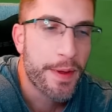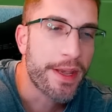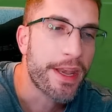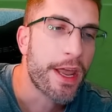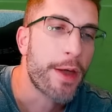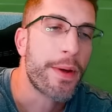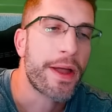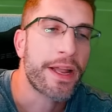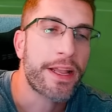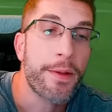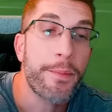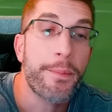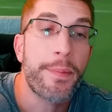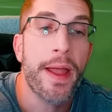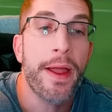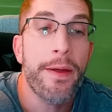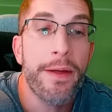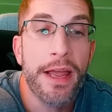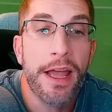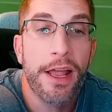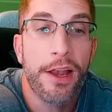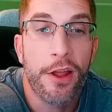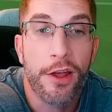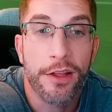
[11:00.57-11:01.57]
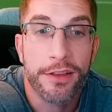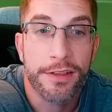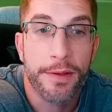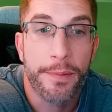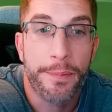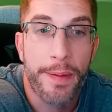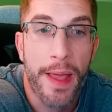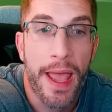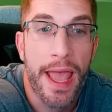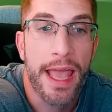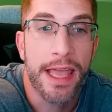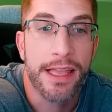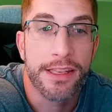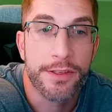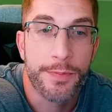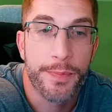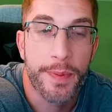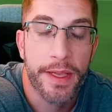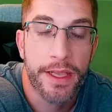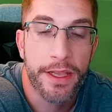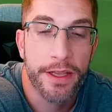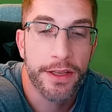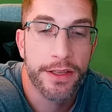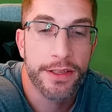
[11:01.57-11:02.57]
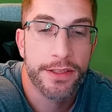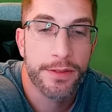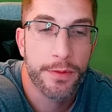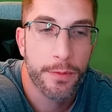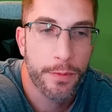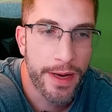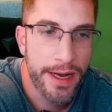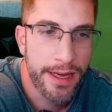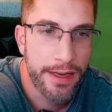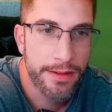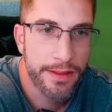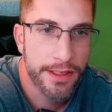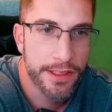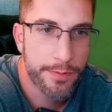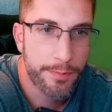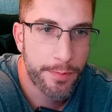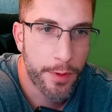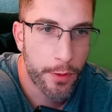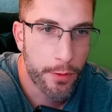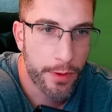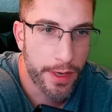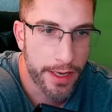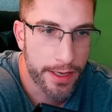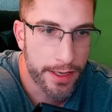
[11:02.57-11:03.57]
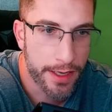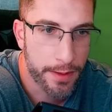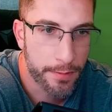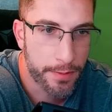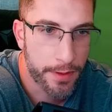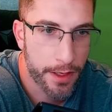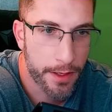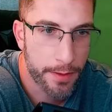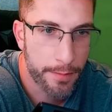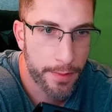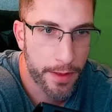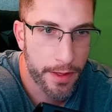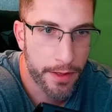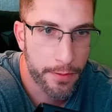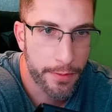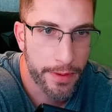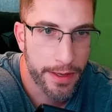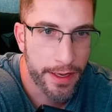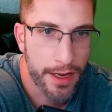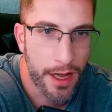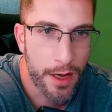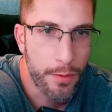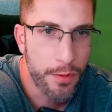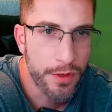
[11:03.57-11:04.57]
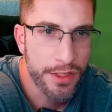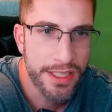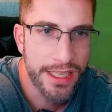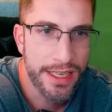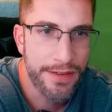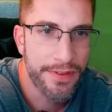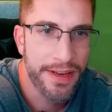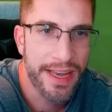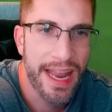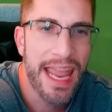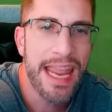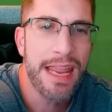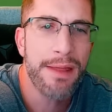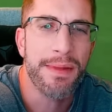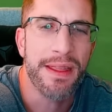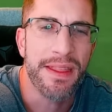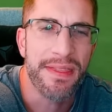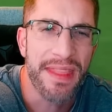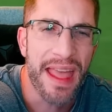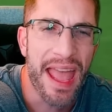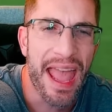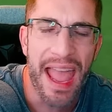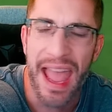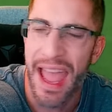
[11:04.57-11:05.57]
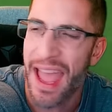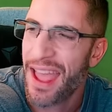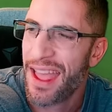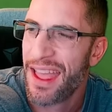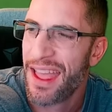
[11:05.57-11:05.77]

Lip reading: no, I compare it a lot to PES because where did this ball end up going, by the way? I wasn't even aiming there.